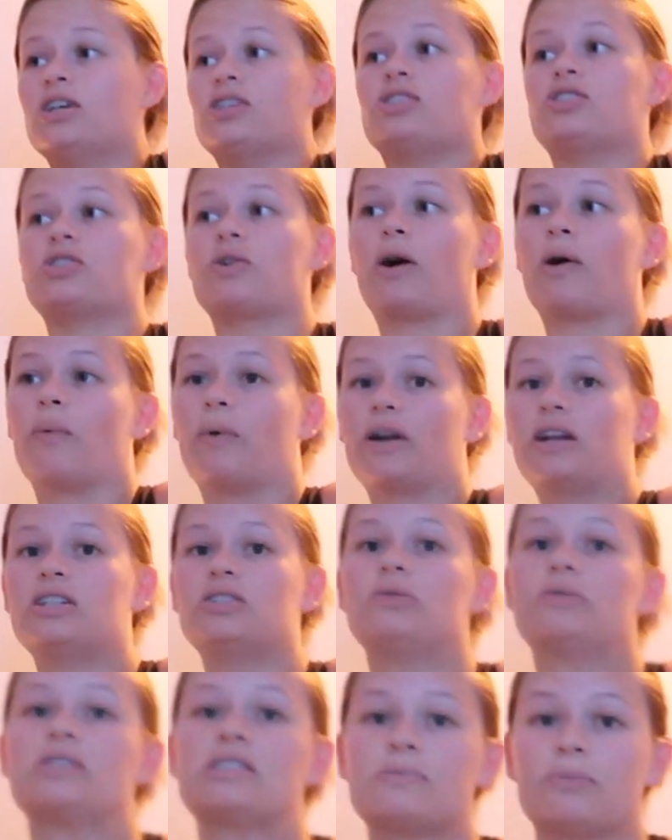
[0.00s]
So I wanted
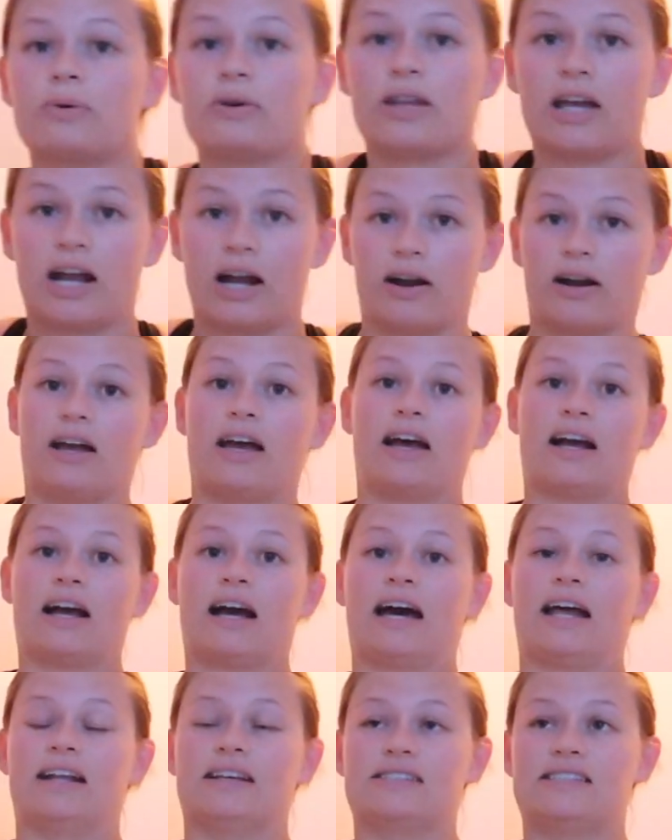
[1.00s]
to explore the area and
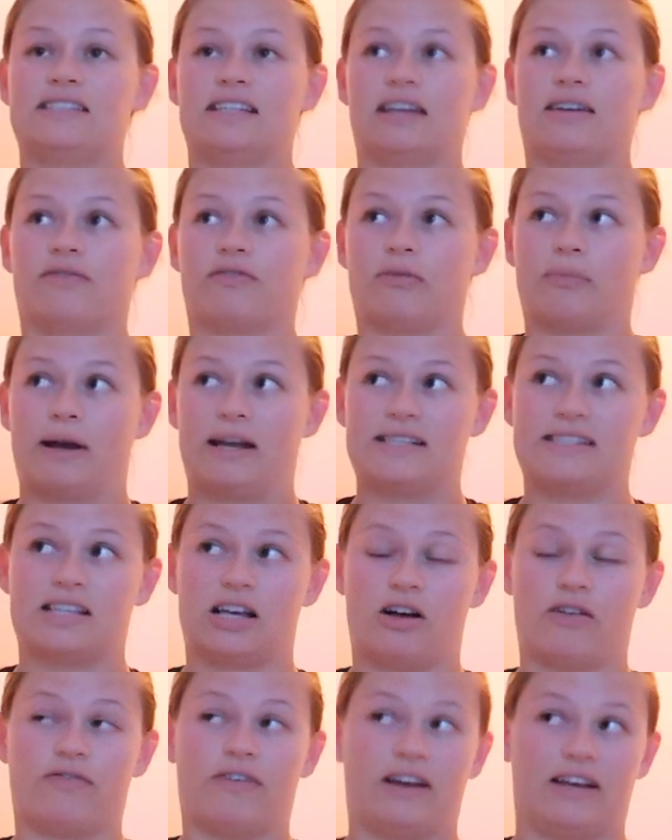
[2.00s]
kind of see it for
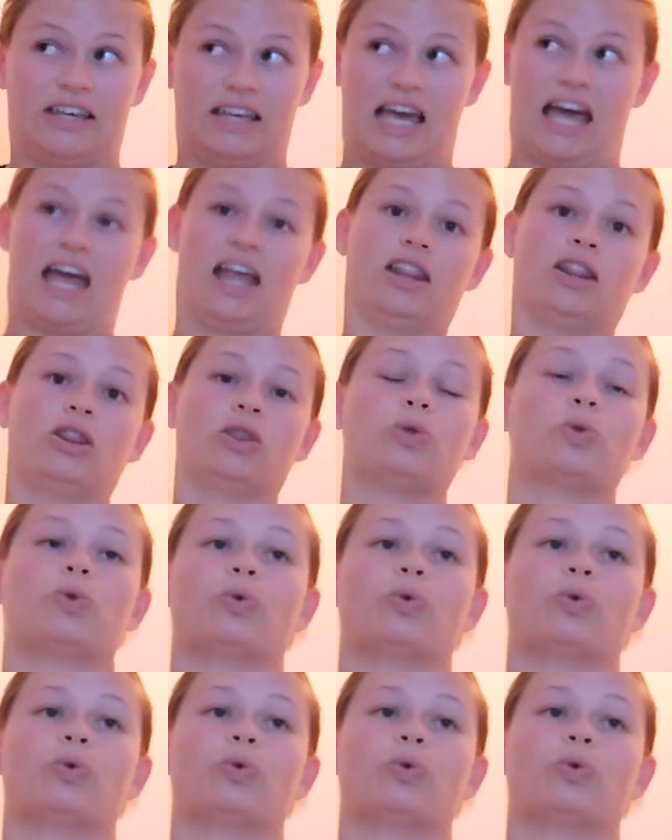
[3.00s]
myself again